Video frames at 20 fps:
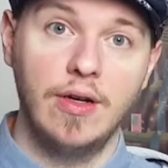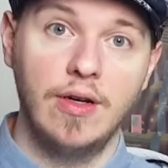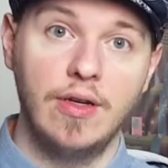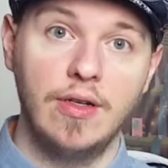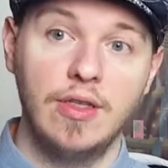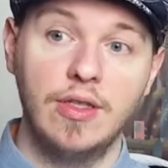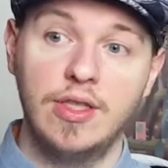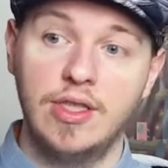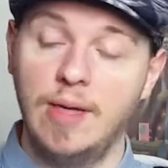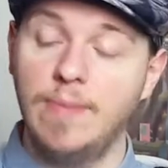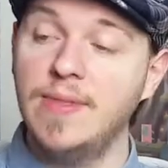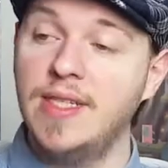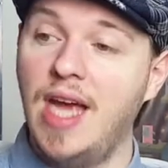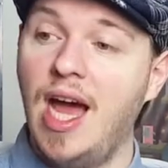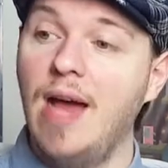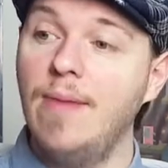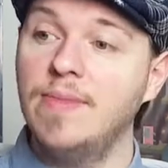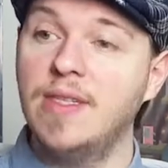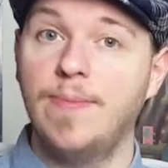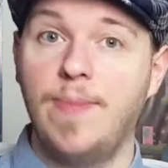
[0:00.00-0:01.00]

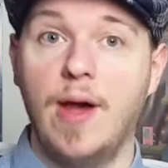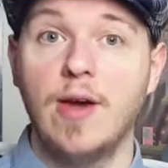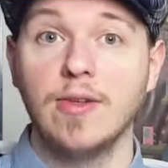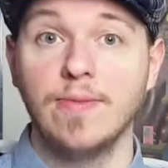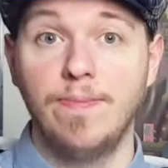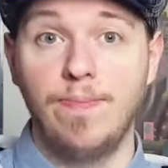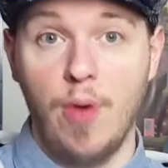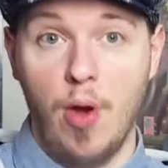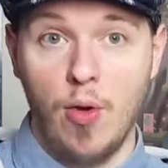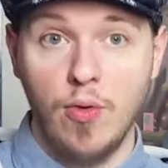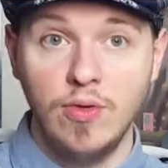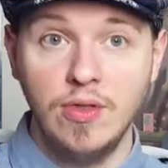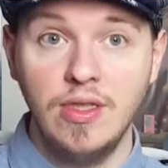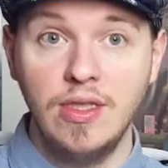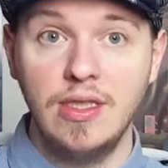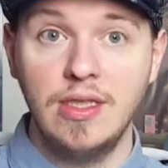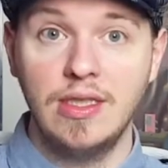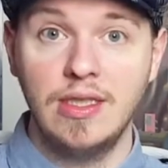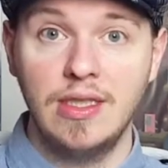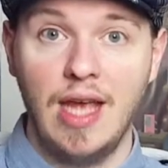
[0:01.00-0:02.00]
sometimes about
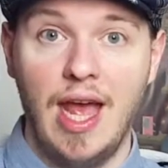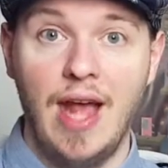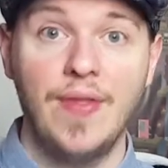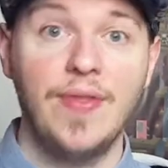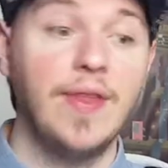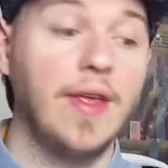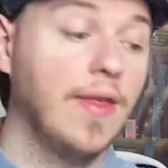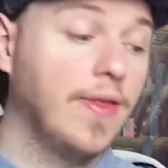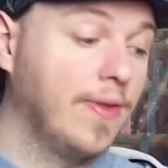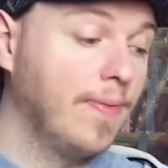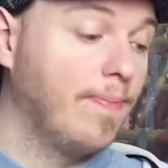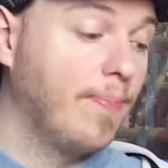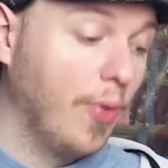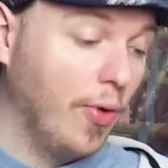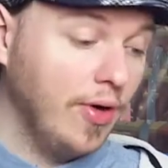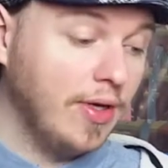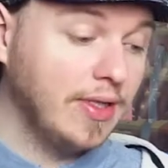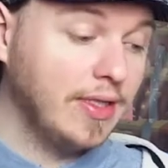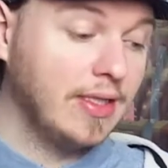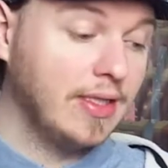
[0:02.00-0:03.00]
Bones and the
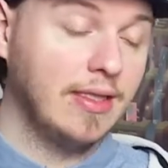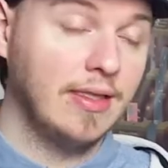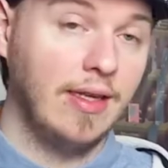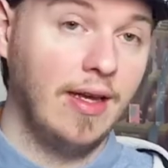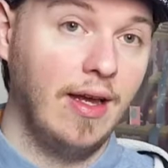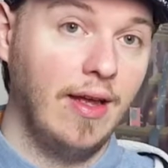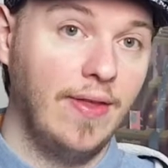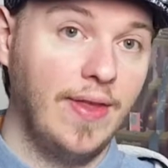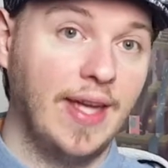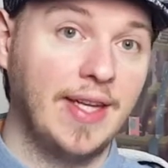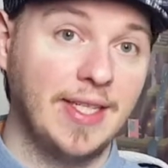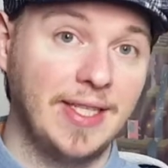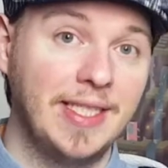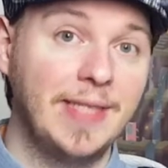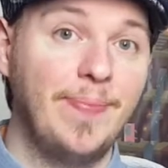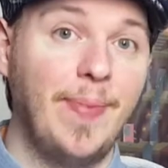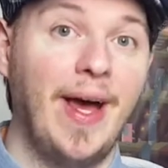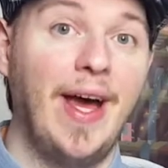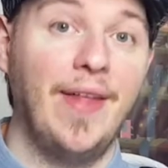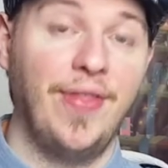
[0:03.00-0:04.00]
books that
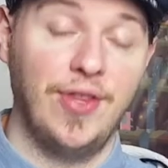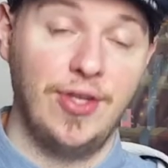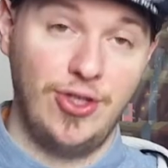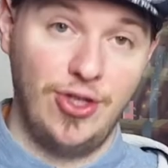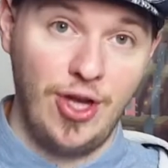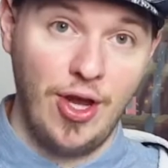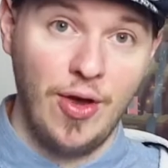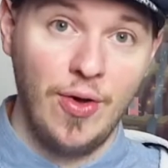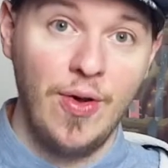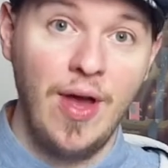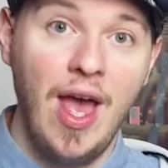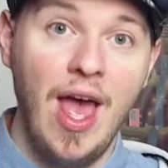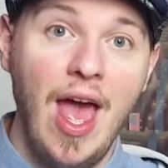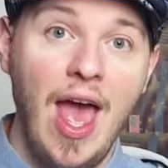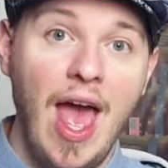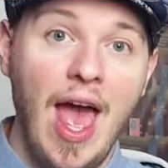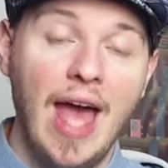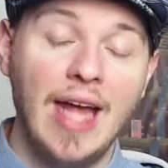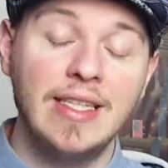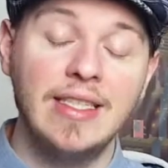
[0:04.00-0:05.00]
inspired the show,
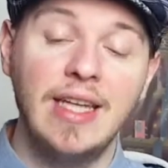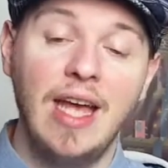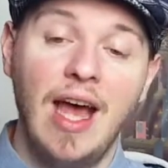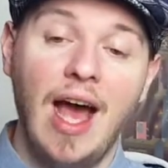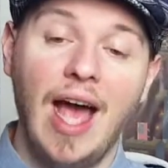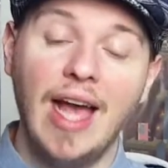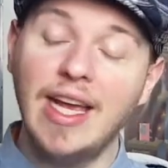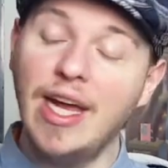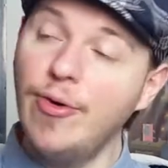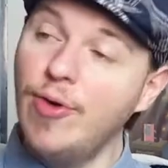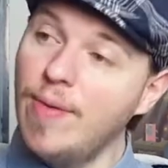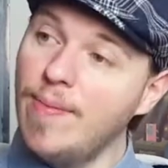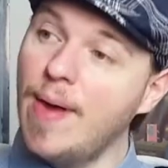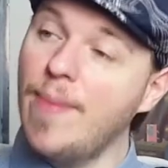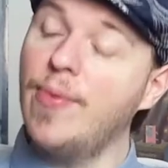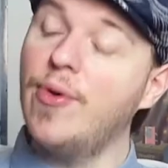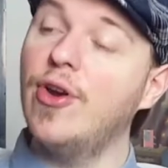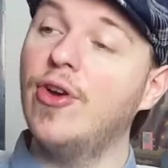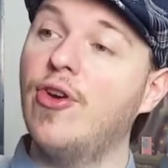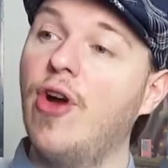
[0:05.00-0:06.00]
and I can
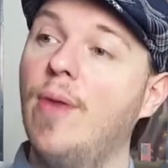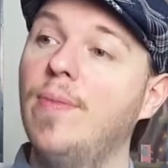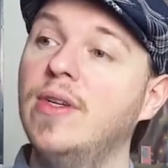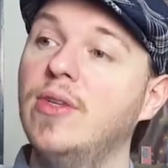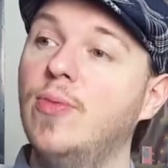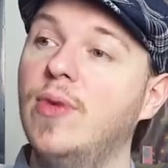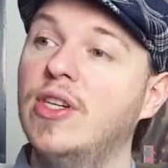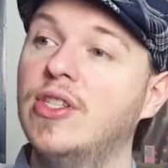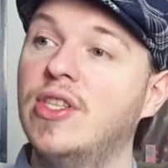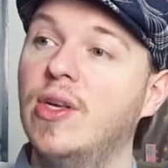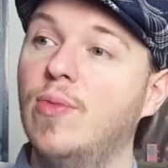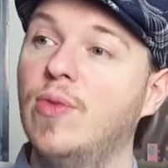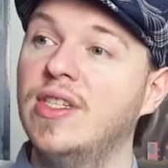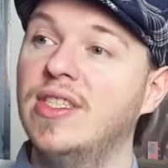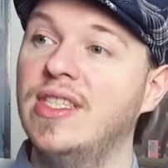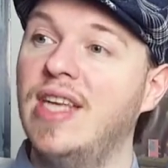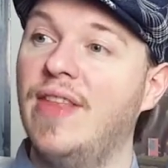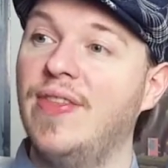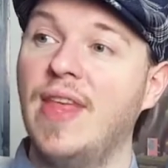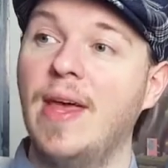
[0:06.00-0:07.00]
remember a comment where someone
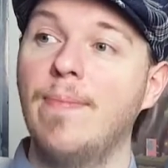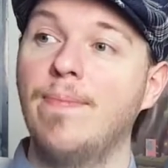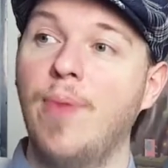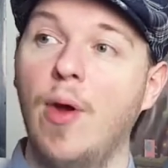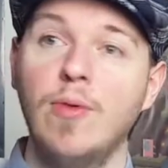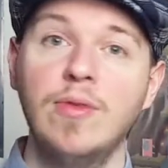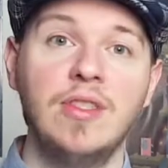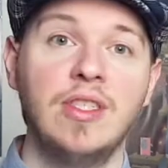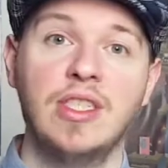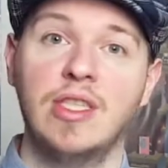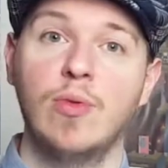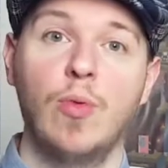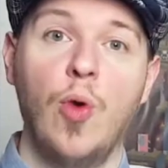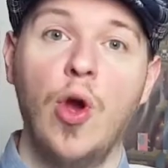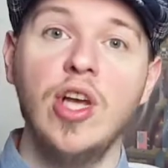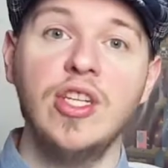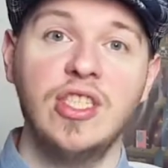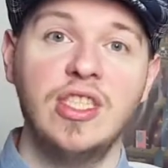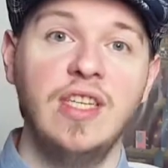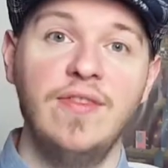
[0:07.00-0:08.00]
said that Bones is the
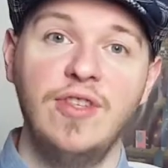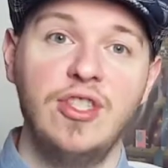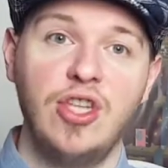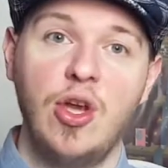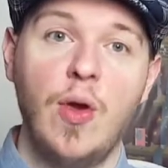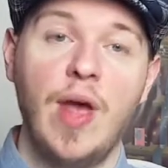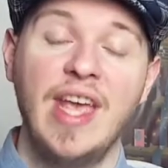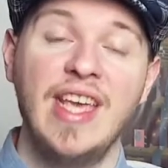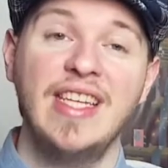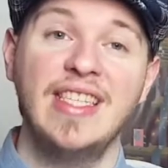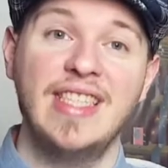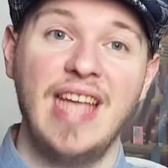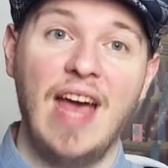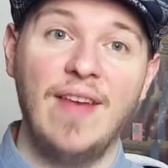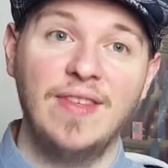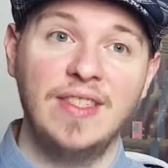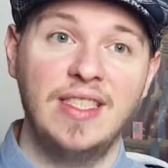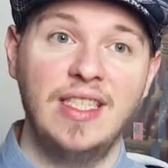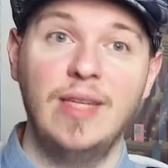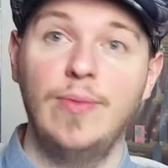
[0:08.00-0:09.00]
worst TV show he has
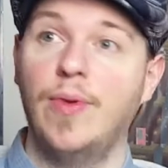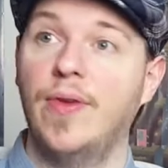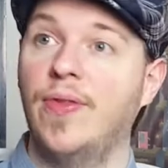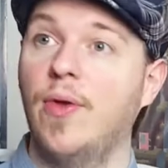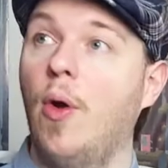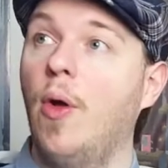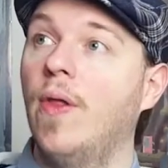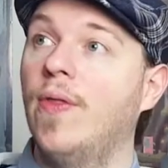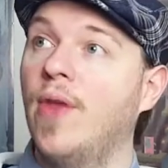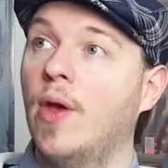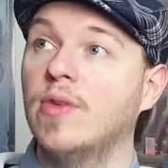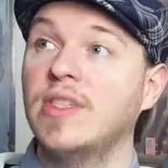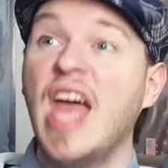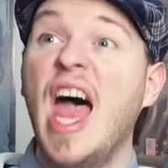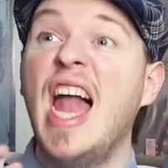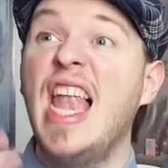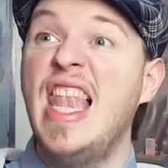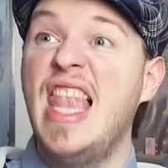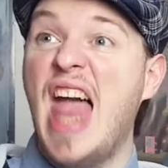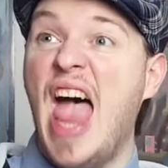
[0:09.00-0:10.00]
ever seen with all those
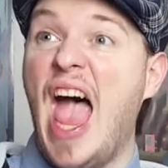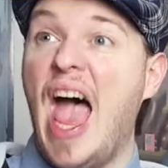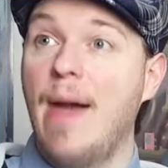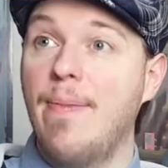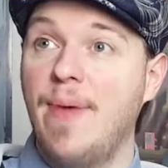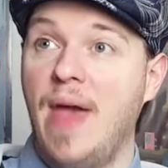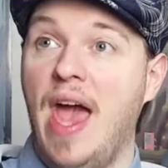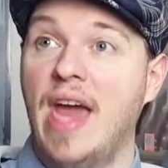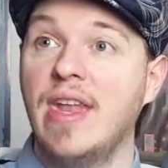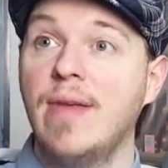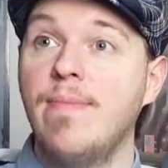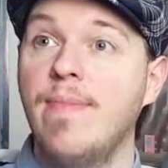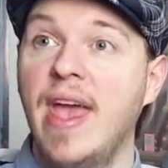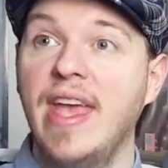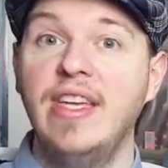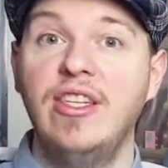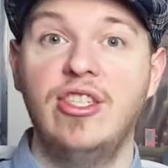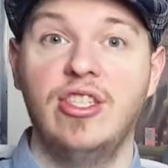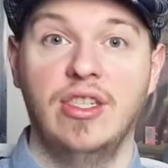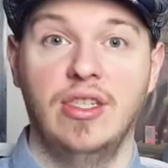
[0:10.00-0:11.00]
lab
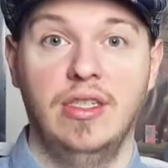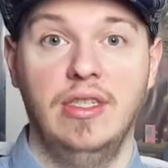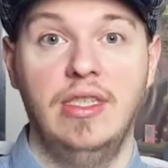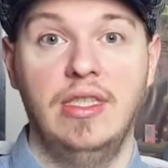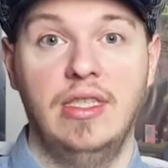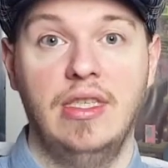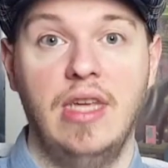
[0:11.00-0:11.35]
animations.